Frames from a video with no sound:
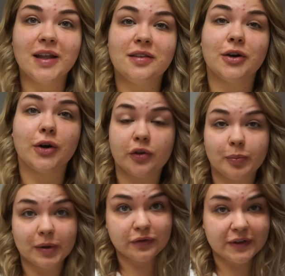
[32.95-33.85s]
It's your girl's
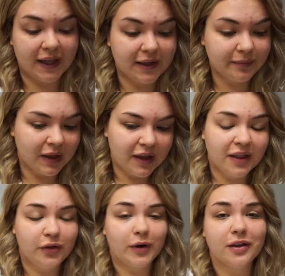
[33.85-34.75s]
birthday.
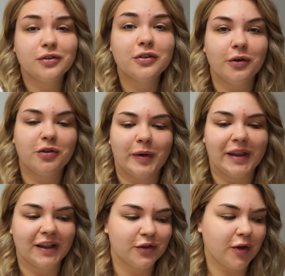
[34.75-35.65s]
You guys are so
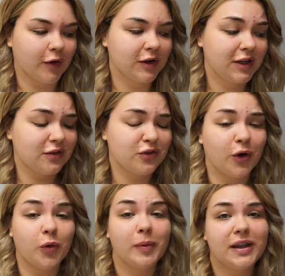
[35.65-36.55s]
sweet. Like, there's already
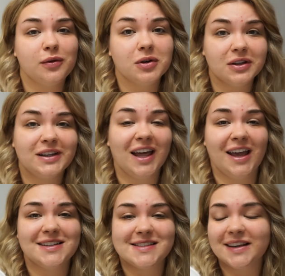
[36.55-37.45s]
so many really
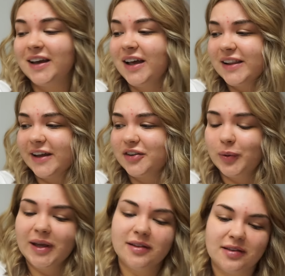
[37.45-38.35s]
nice, like,
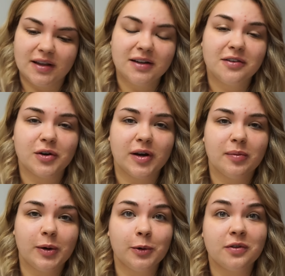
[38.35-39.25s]
tweets and
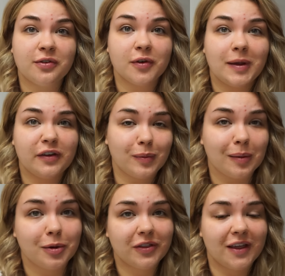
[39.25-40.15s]
Instagram posts for me for
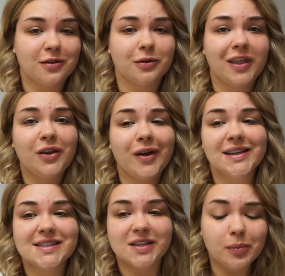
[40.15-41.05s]
my birthday. So thank you
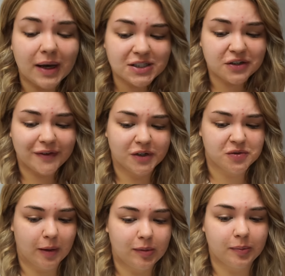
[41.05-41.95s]
guys so much if you
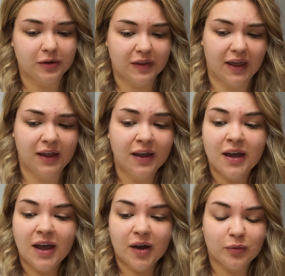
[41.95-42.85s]
wish me happy birthday.
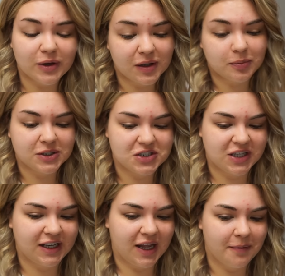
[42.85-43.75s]
Really
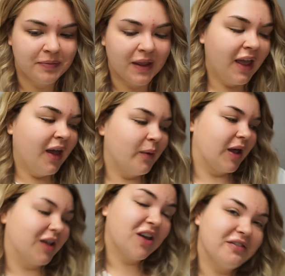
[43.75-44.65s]
appreciate it. We
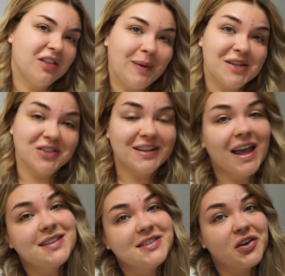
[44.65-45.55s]
also have a special
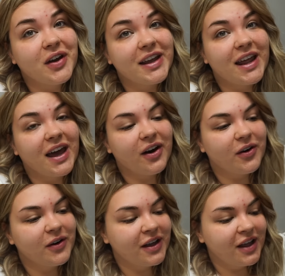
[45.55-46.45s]
guest here right
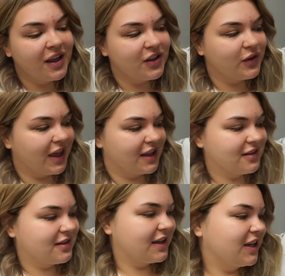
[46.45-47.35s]
now. You can't
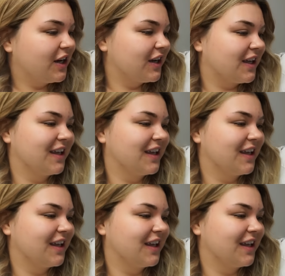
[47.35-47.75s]
see her.